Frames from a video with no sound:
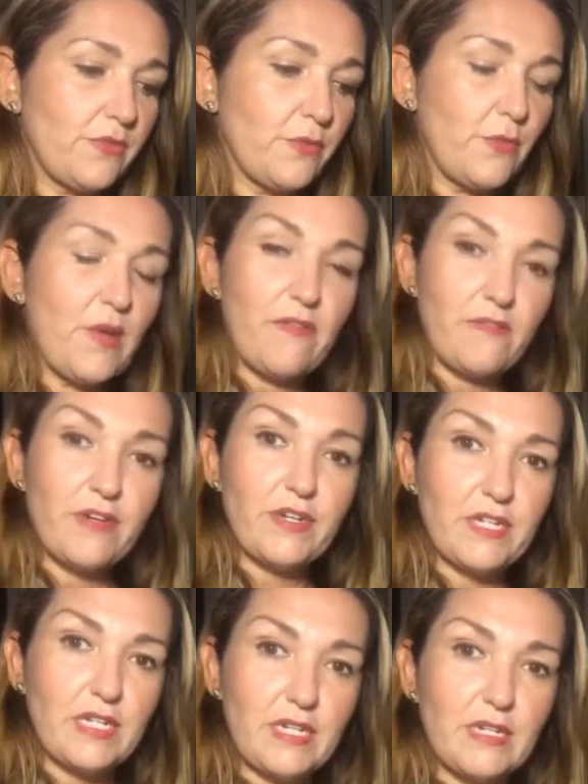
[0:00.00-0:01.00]
whoever
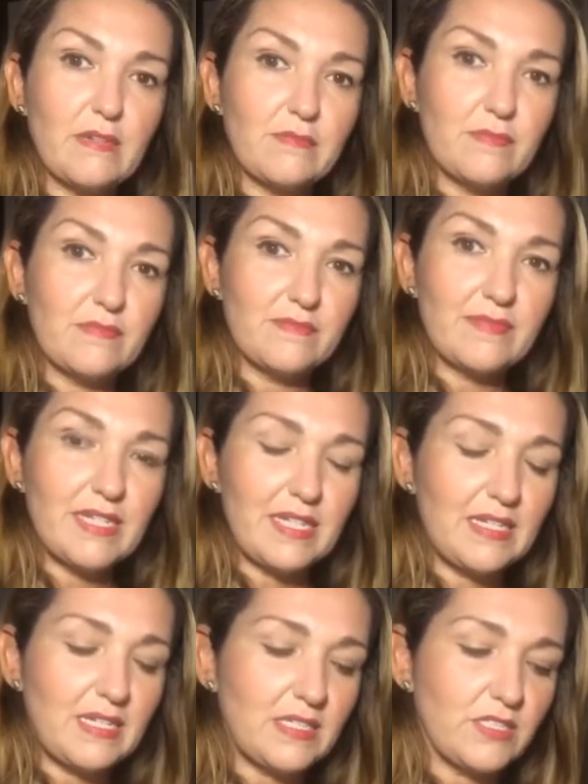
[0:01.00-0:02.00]

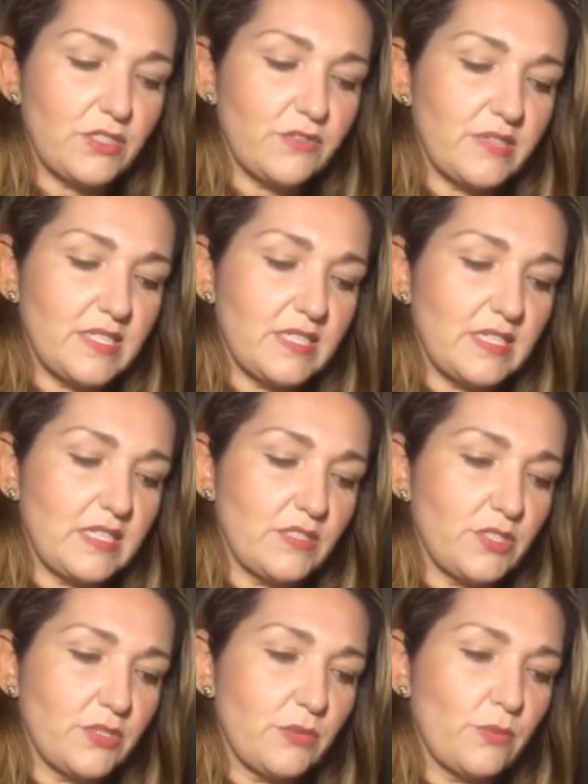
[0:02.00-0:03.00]
it needs to resonate
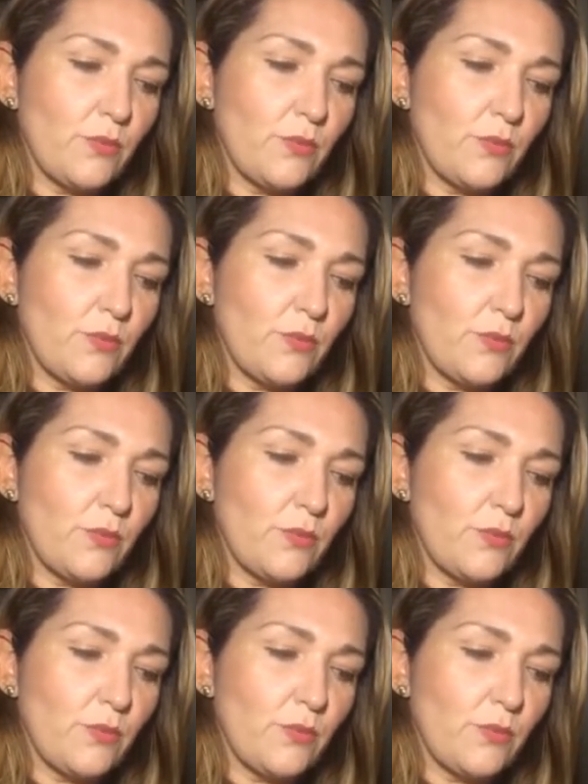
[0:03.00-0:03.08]
to.